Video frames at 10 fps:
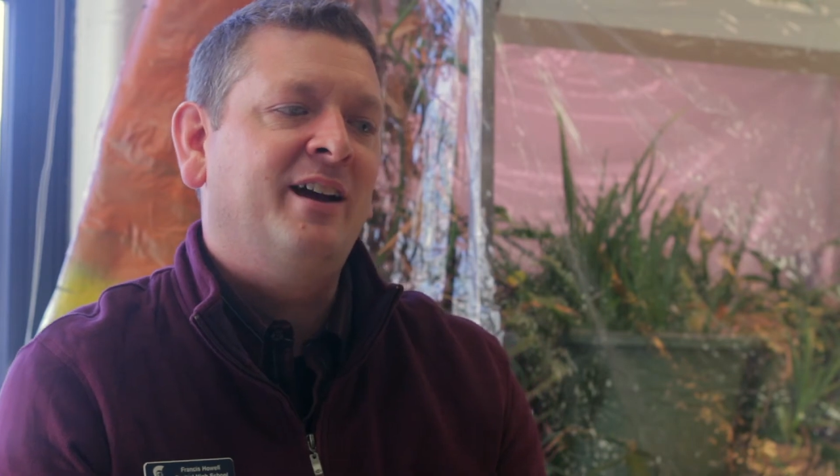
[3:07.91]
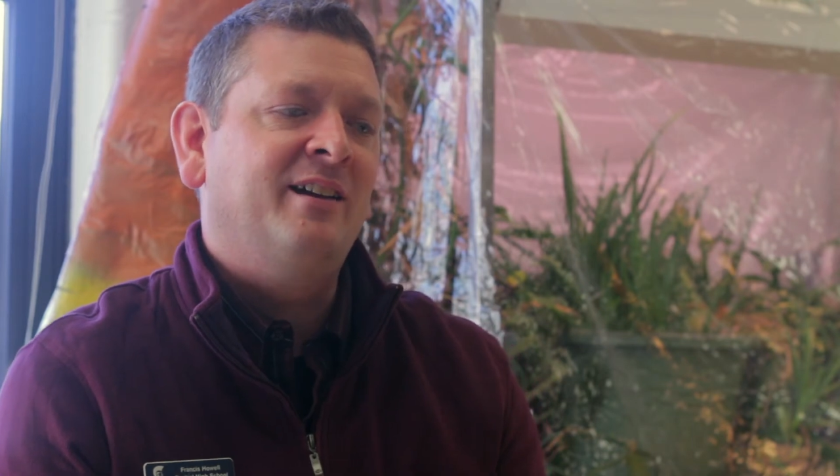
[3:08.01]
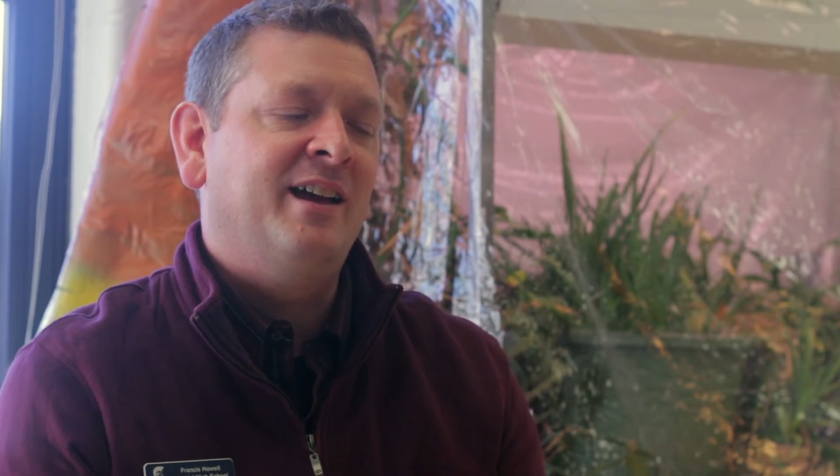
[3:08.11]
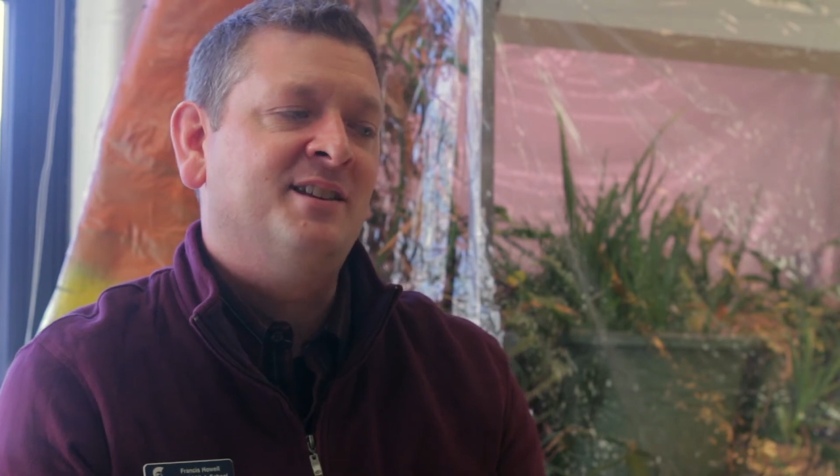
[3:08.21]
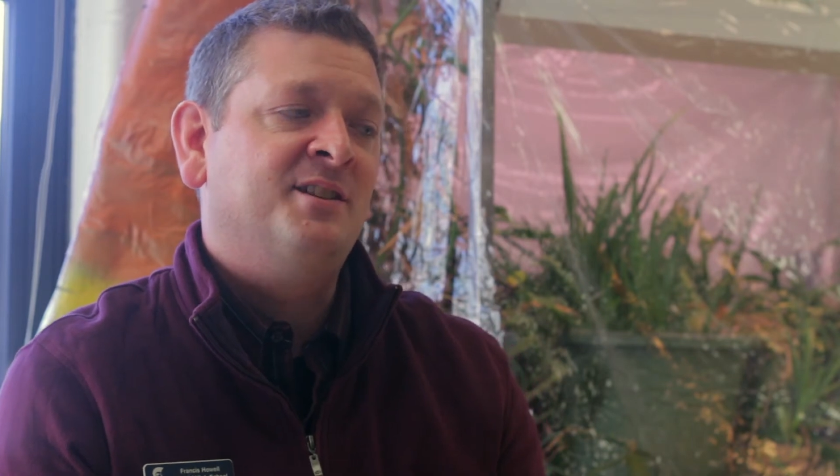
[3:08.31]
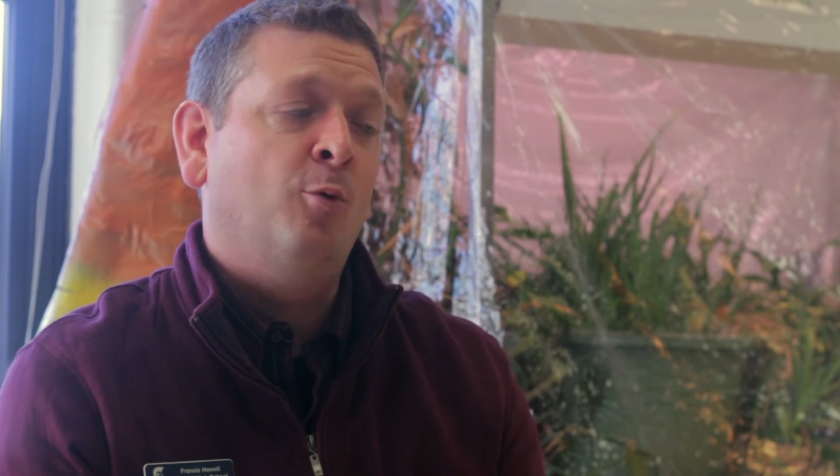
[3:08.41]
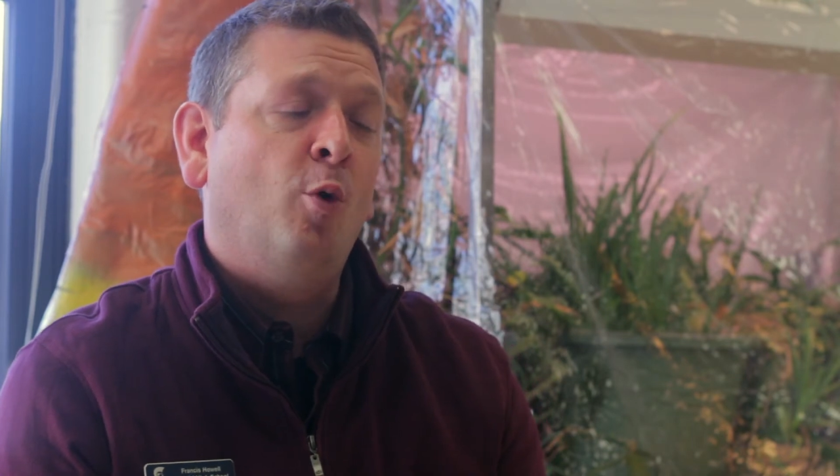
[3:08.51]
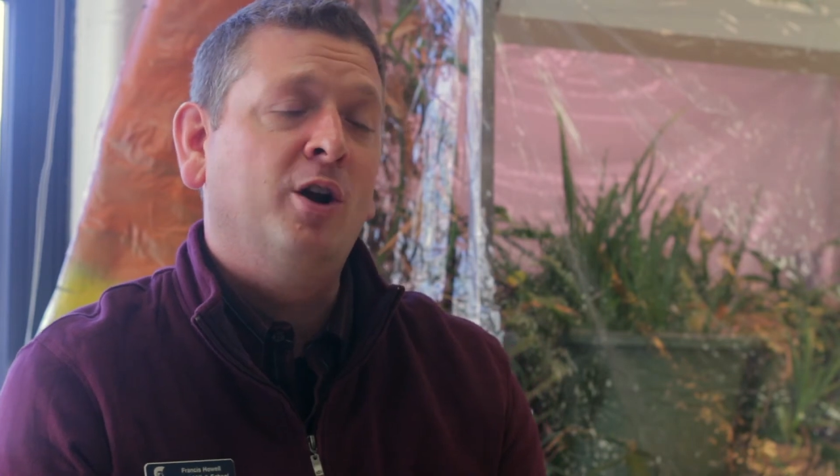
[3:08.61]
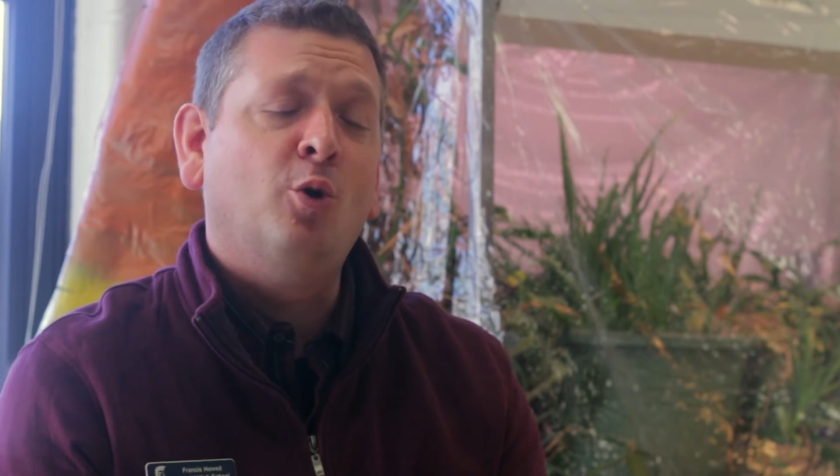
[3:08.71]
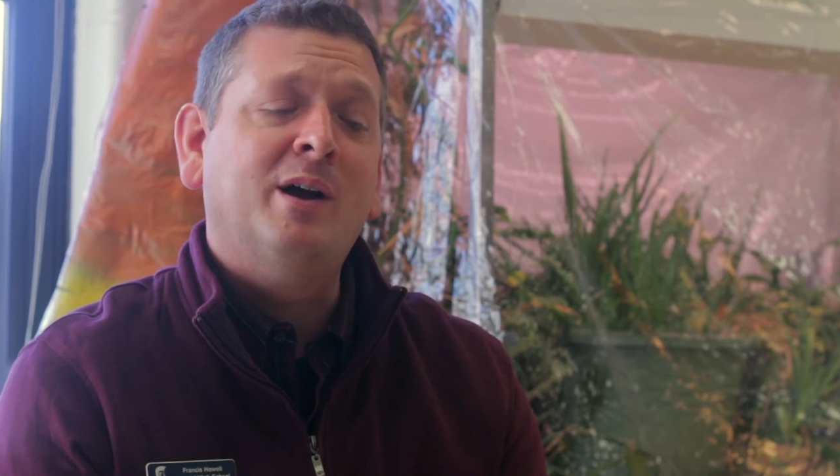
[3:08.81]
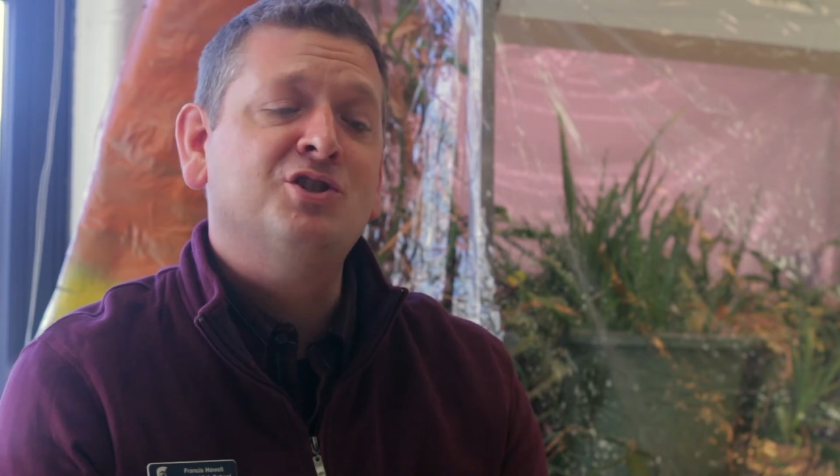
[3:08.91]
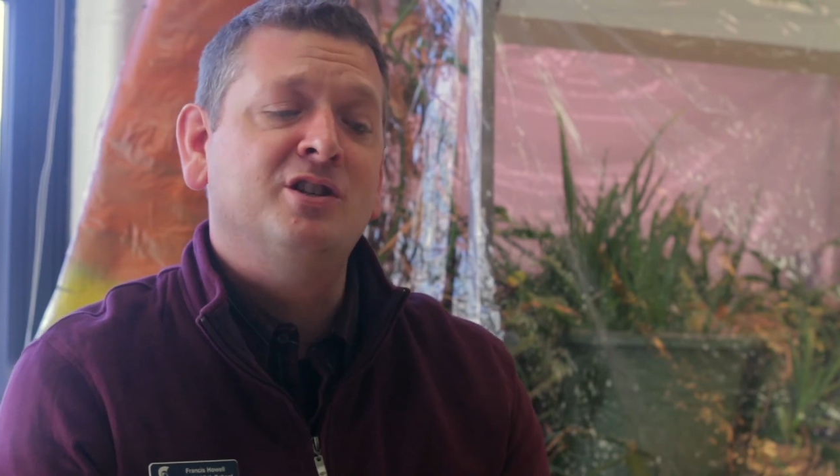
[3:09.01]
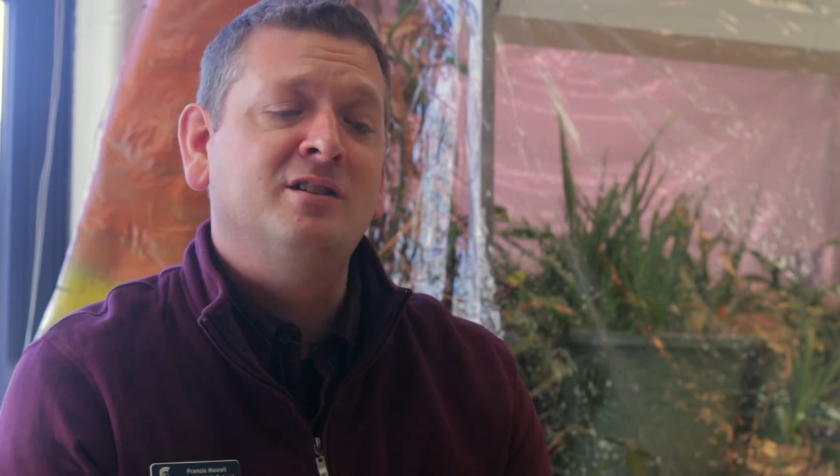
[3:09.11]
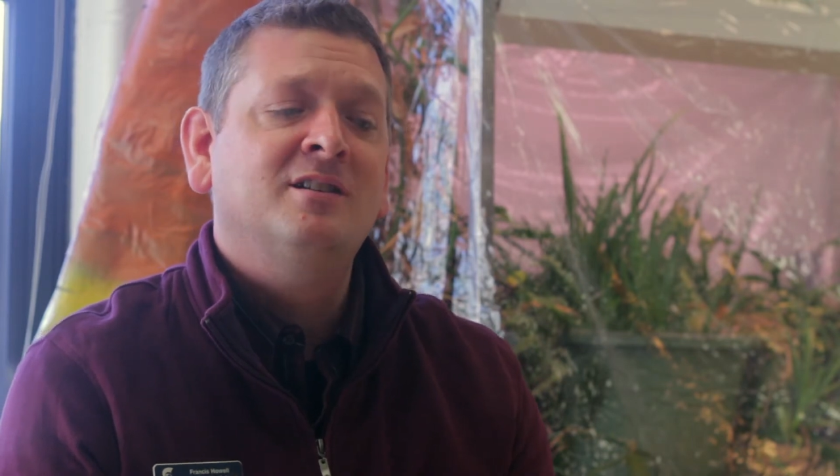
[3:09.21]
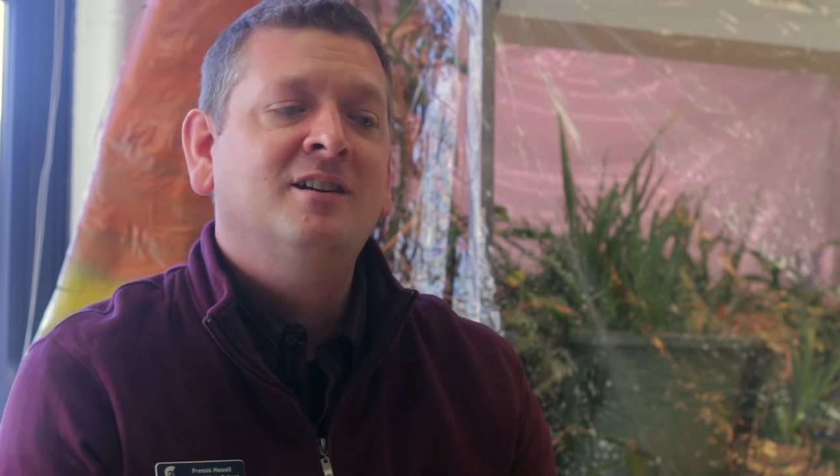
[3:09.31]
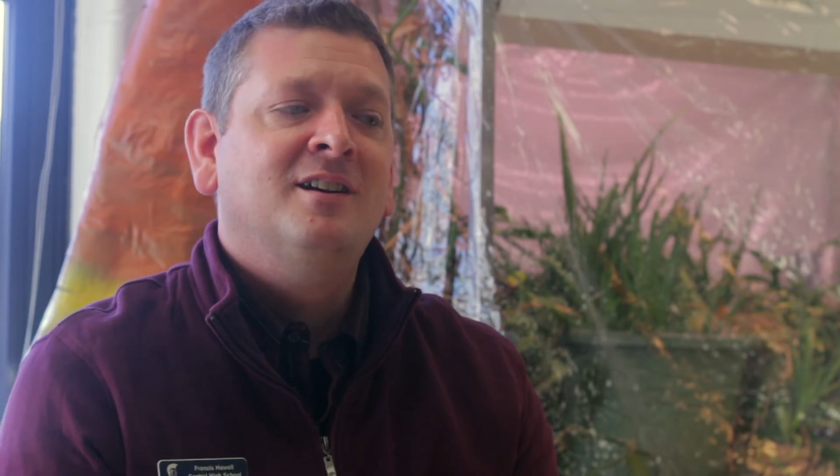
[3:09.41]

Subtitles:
I ask him one question